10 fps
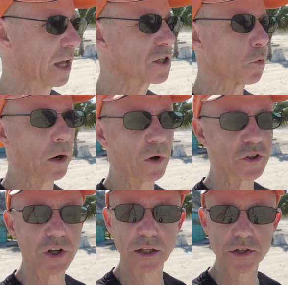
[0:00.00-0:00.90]
So why do I
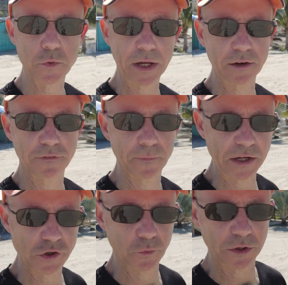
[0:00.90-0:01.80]
share this quick
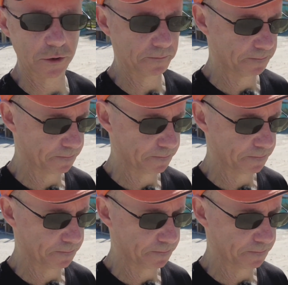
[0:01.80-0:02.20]
information with you?